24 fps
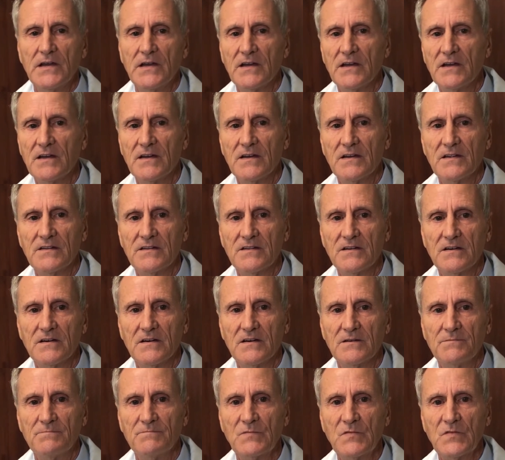and
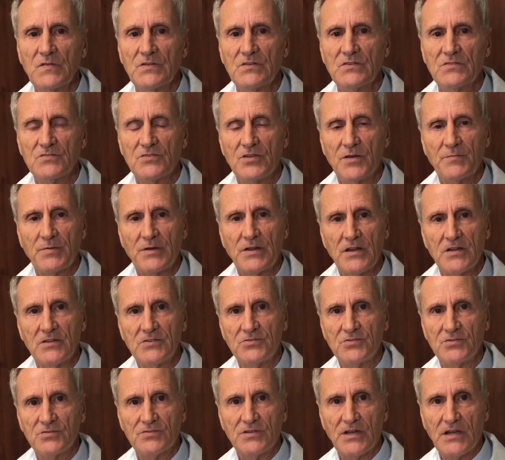typically
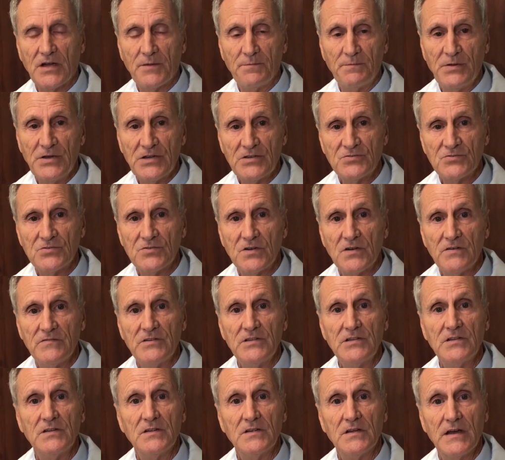she'll take a picture of
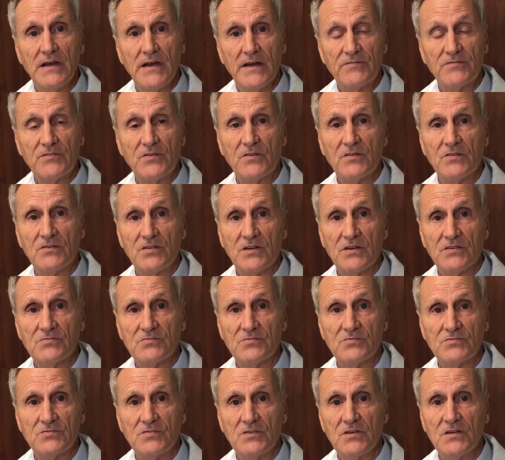it after the test
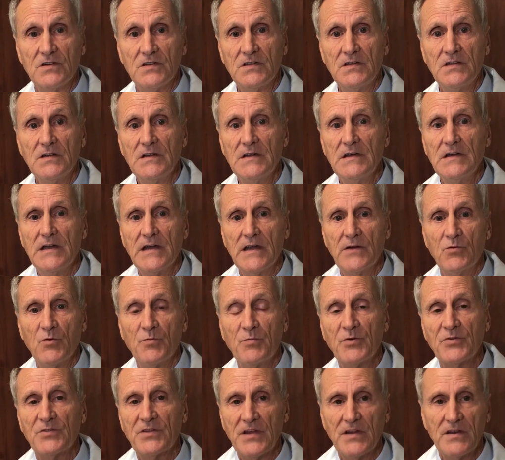is done, and we'll
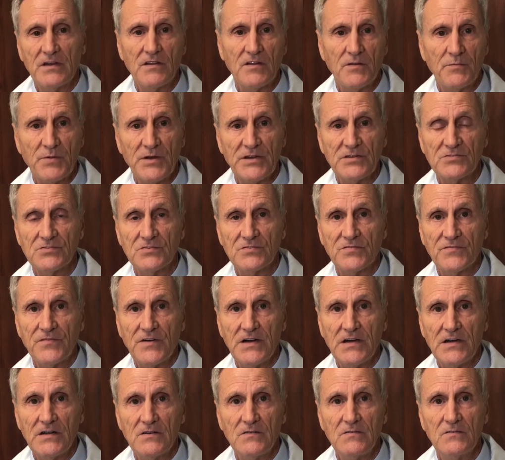put that in the patient's
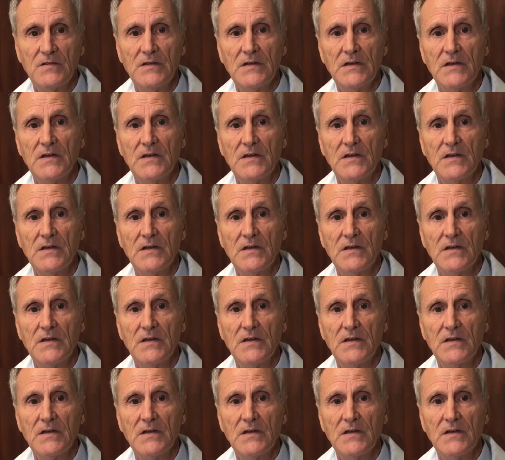file.